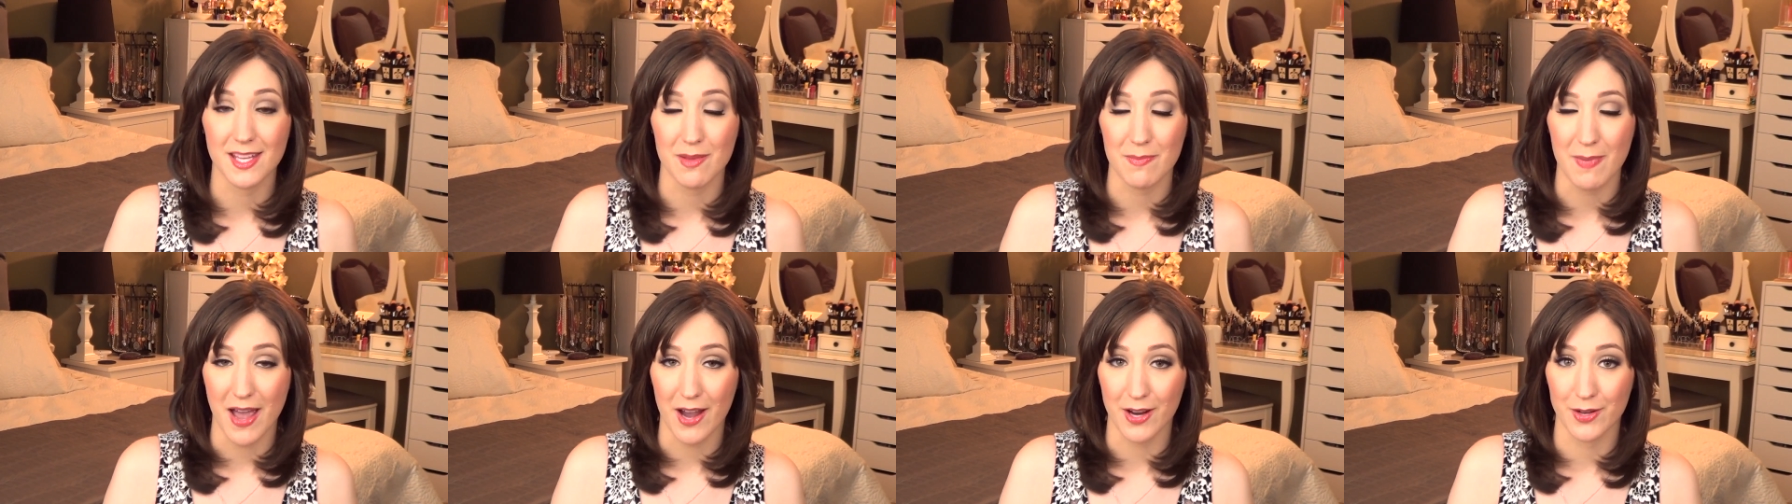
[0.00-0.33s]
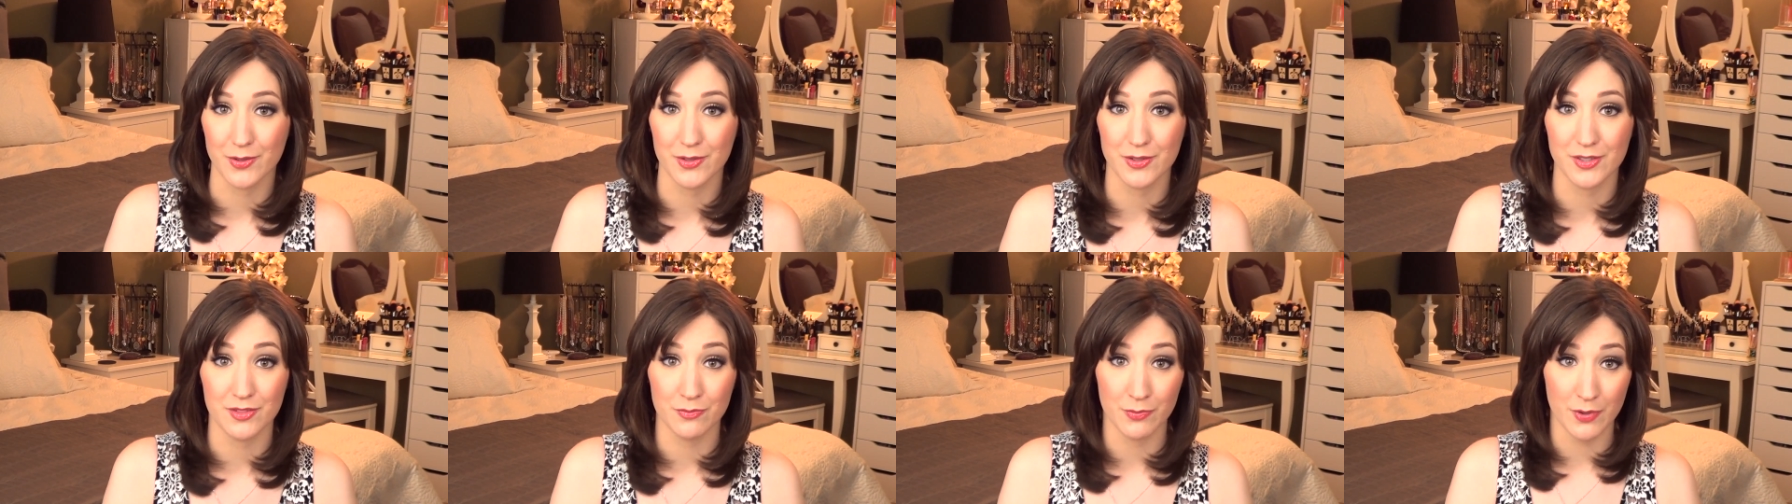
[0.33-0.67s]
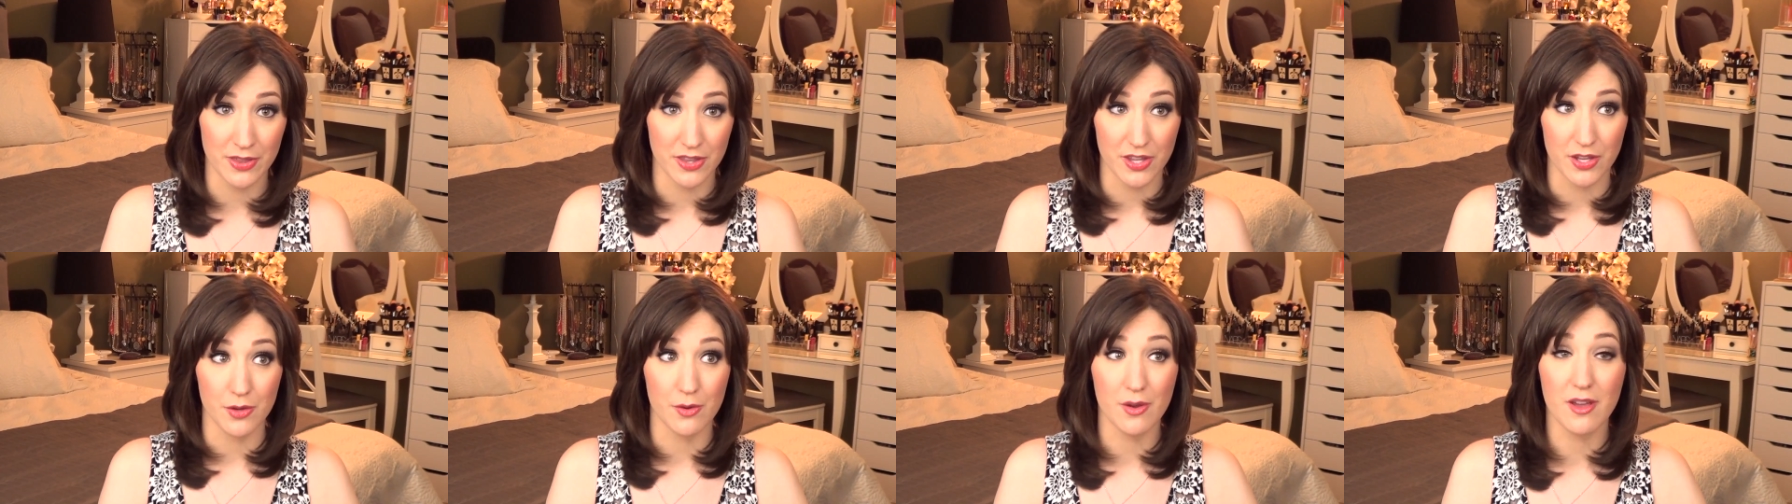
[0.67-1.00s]
get back
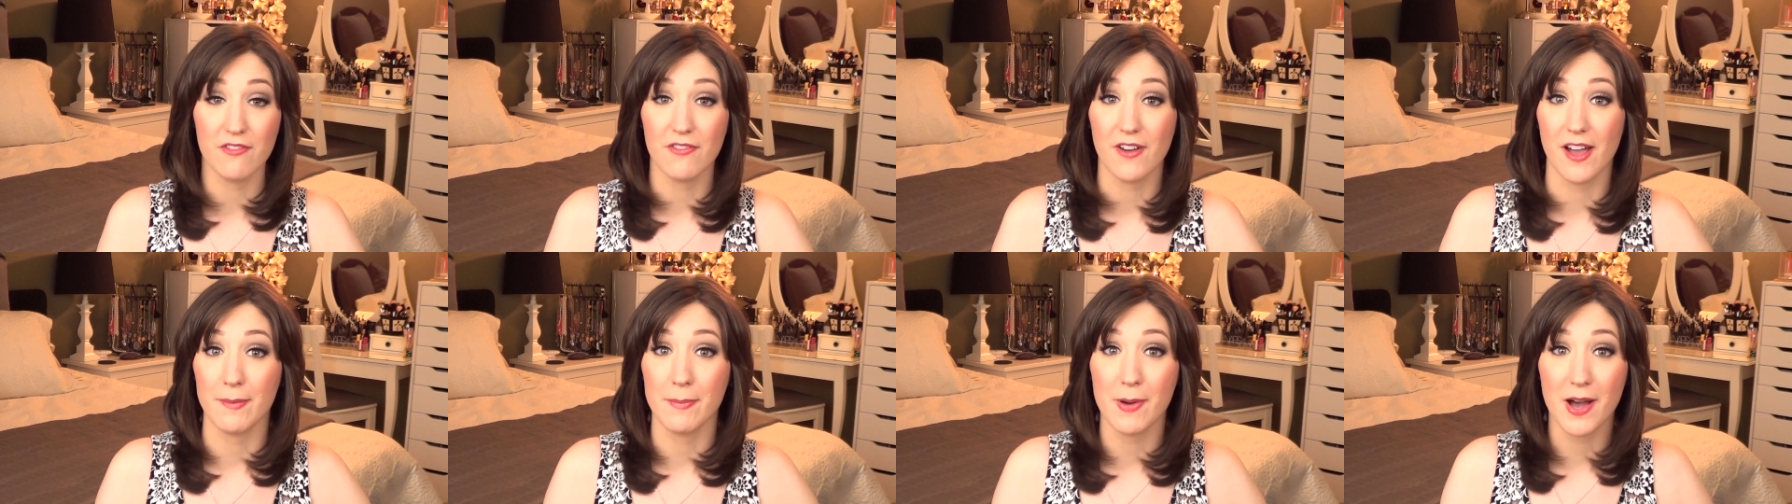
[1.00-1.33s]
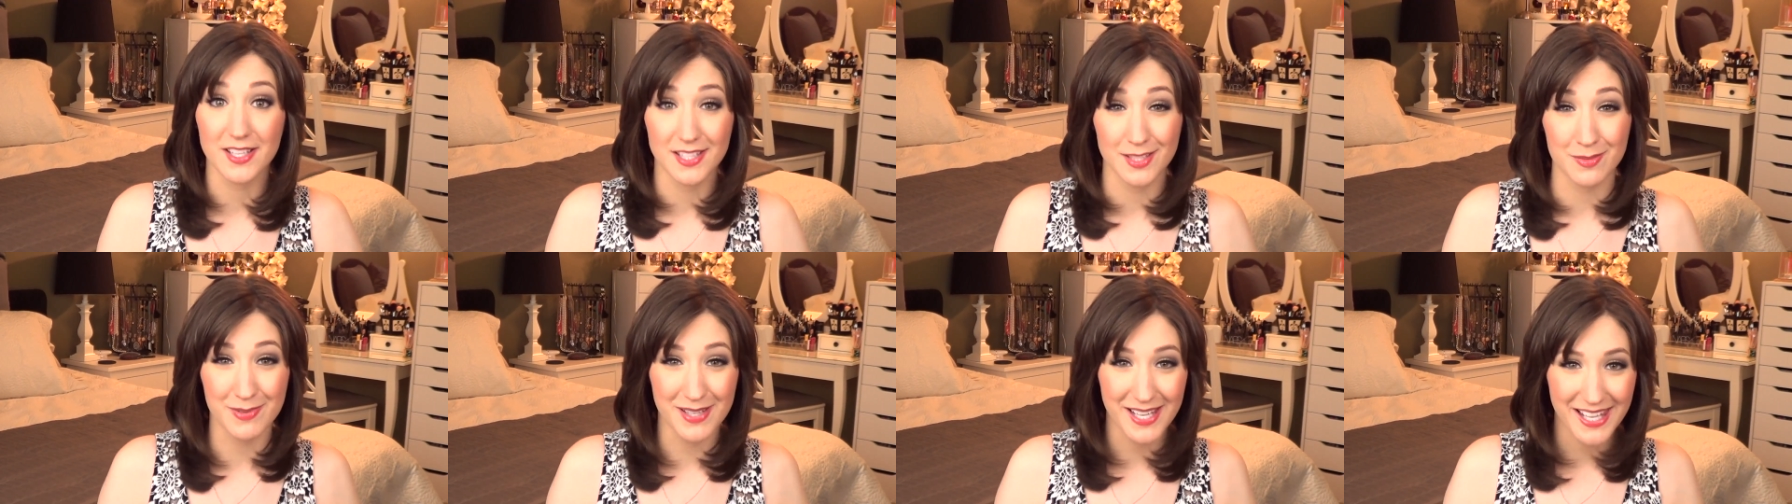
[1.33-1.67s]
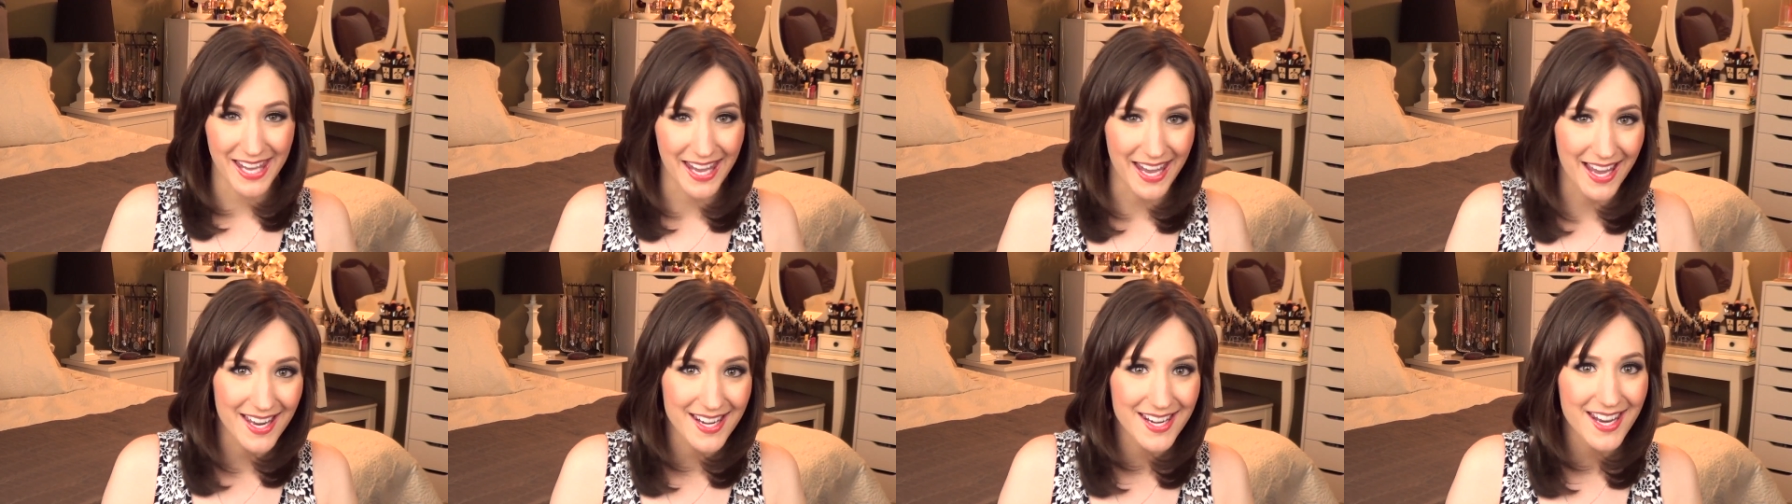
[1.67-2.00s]
with you if I possibly
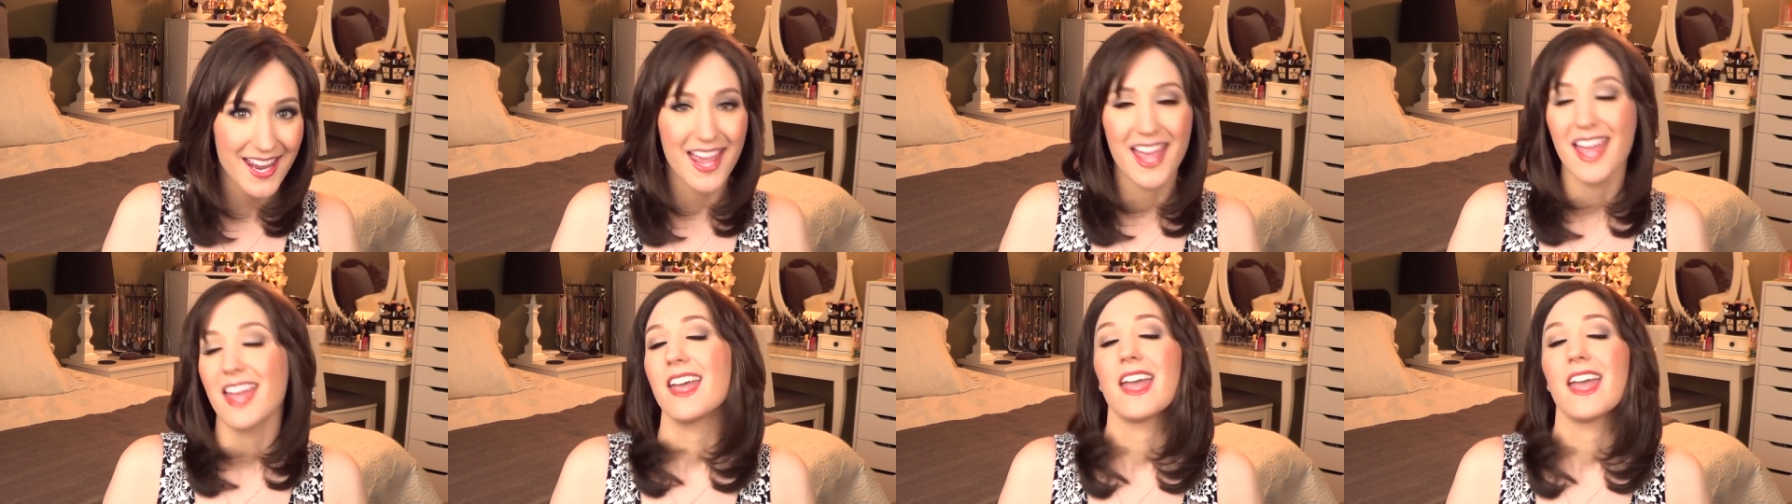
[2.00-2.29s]
can.